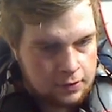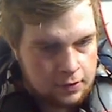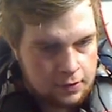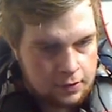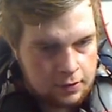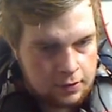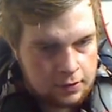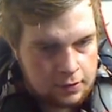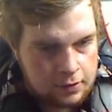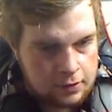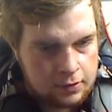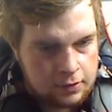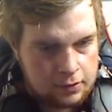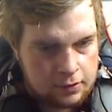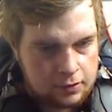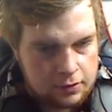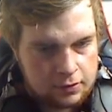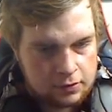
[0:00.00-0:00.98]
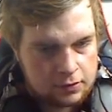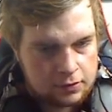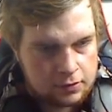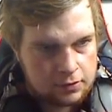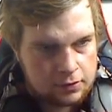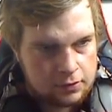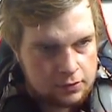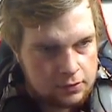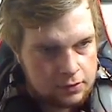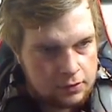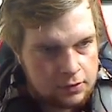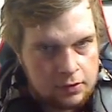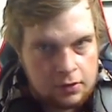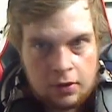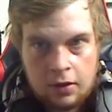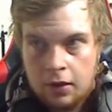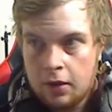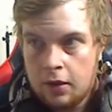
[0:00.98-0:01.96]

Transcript: No one is speaking in this clip.